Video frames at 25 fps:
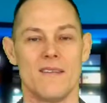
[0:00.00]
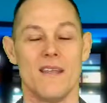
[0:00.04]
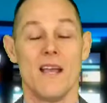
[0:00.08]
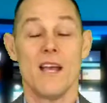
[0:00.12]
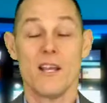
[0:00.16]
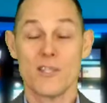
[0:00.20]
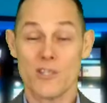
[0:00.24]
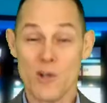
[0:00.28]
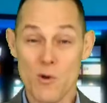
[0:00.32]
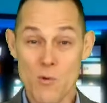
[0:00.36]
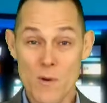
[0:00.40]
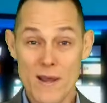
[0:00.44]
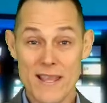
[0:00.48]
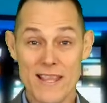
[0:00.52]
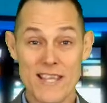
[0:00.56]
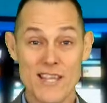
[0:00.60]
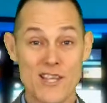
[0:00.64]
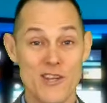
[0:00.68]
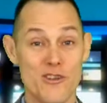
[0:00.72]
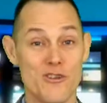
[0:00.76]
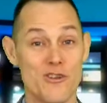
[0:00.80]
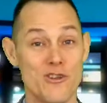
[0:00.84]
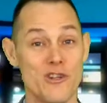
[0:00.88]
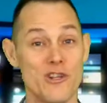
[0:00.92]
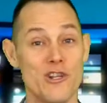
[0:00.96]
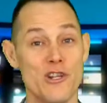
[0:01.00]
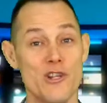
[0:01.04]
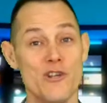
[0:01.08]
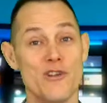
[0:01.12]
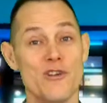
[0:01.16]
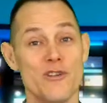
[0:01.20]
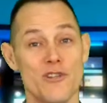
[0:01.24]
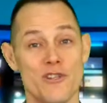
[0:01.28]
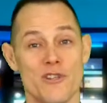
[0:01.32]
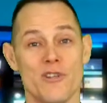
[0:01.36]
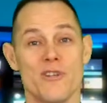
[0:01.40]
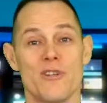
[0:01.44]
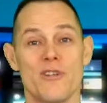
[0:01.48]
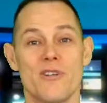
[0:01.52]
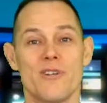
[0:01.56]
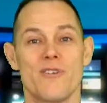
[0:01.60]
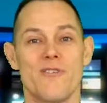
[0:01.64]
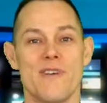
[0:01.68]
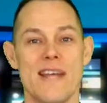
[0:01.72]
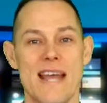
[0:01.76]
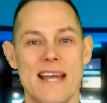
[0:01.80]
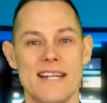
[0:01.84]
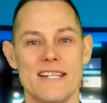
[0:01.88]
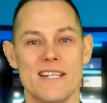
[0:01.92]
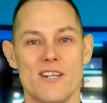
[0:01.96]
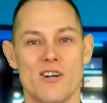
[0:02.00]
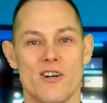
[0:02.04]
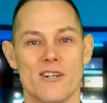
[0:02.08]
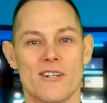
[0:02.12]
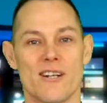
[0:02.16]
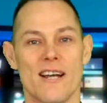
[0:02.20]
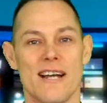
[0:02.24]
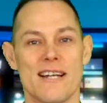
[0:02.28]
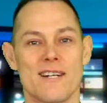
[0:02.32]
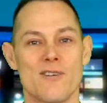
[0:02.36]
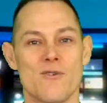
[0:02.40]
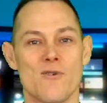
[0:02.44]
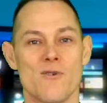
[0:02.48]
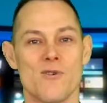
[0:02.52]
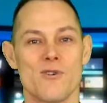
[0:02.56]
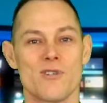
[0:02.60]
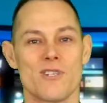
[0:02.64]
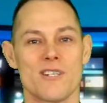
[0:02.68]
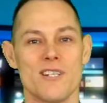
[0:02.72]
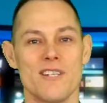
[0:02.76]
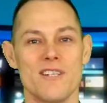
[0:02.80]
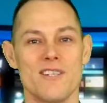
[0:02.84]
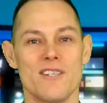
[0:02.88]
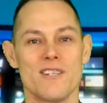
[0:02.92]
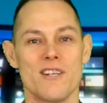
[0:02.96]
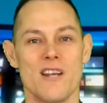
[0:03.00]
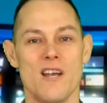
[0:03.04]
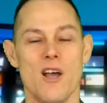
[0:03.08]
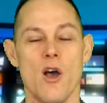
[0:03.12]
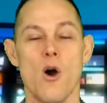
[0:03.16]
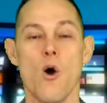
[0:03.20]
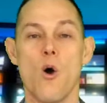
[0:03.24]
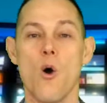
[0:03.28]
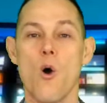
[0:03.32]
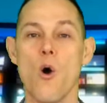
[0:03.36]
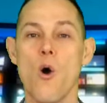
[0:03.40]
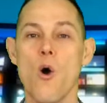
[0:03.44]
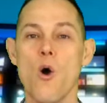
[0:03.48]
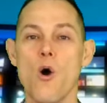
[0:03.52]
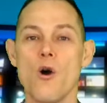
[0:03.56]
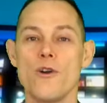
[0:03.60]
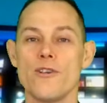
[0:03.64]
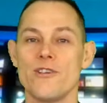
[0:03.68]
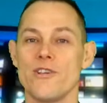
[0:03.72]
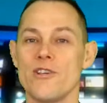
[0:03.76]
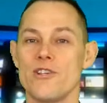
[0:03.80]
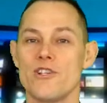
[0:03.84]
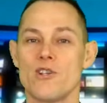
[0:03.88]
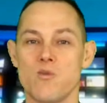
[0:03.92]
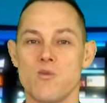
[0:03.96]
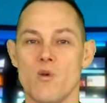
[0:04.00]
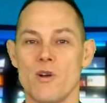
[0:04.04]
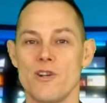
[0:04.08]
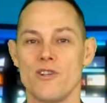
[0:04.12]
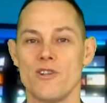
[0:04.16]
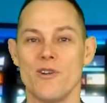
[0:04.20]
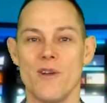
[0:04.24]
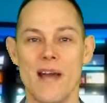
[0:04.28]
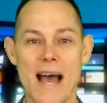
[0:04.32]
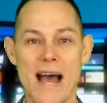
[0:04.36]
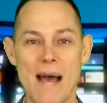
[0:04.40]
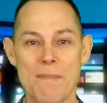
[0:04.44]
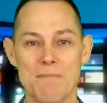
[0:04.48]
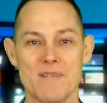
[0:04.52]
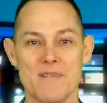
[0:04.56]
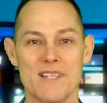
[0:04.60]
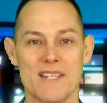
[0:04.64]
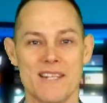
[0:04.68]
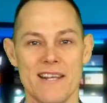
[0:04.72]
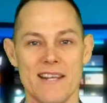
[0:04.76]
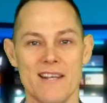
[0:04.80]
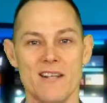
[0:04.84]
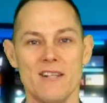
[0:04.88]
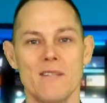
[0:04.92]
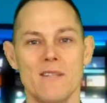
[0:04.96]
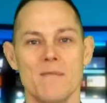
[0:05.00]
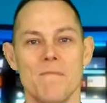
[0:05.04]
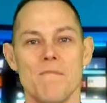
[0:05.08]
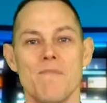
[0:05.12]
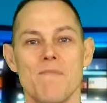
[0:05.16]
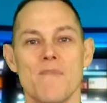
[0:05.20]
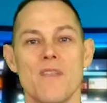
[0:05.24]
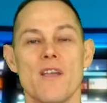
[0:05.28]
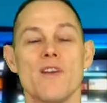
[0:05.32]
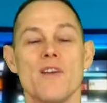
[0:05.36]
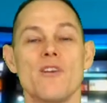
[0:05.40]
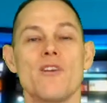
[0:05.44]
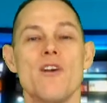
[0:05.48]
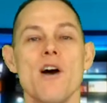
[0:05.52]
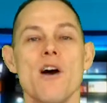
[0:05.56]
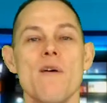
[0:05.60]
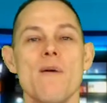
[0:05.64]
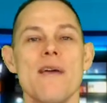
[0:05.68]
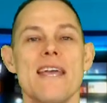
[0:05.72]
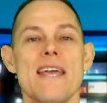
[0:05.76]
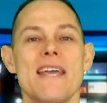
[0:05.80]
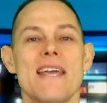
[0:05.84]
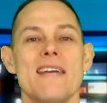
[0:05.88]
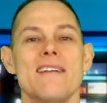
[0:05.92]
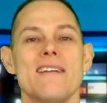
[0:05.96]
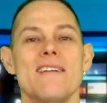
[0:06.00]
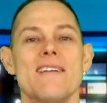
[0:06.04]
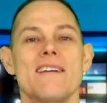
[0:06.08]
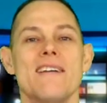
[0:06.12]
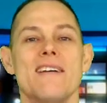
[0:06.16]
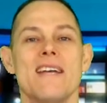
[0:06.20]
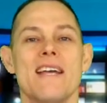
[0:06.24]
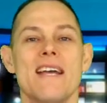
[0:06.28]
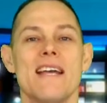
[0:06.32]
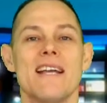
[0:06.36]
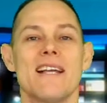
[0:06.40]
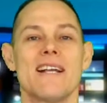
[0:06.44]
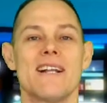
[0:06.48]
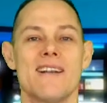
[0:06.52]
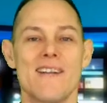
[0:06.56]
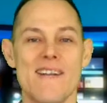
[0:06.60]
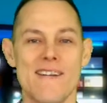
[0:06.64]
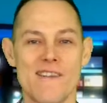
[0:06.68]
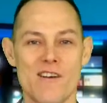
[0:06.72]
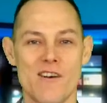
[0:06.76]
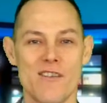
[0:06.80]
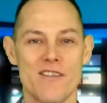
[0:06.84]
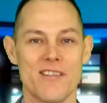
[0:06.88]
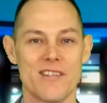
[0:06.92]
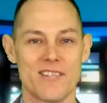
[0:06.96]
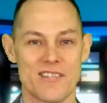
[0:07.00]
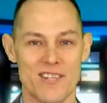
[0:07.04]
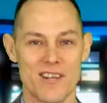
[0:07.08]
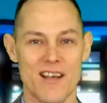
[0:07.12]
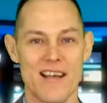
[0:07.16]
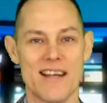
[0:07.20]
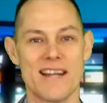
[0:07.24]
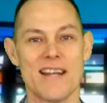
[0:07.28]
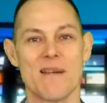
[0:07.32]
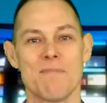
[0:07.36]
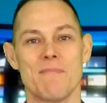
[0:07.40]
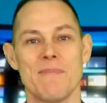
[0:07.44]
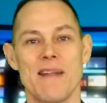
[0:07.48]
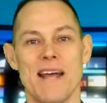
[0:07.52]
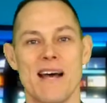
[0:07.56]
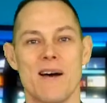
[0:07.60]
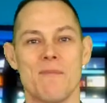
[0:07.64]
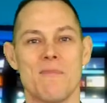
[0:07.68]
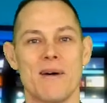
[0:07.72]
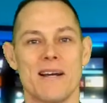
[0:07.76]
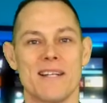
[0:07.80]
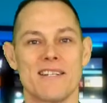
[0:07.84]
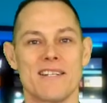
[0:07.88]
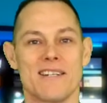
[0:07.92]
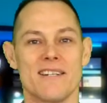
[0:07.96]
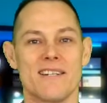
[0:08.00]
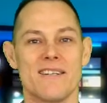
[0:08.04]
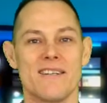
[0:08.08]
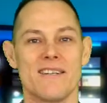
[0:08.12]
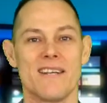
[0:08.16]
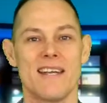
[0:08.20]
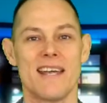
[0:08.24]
So whether you're new to creating online courses or you just want to upskill, go ahead, click on the sign up now button,